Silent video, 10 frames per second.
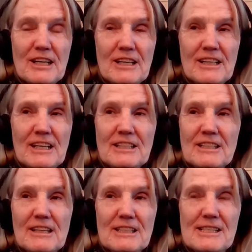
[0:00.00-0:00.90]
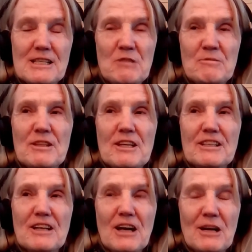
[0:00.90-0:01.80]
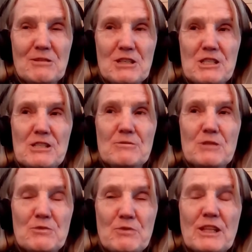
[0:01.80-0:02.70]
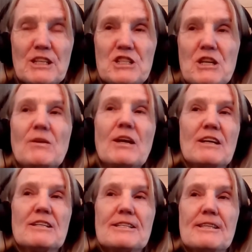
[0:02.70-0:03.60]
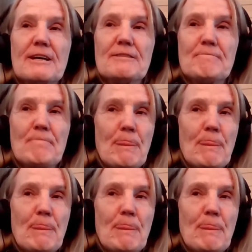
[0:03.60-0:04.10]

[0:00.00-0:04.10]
and it seemed that God was really showing us that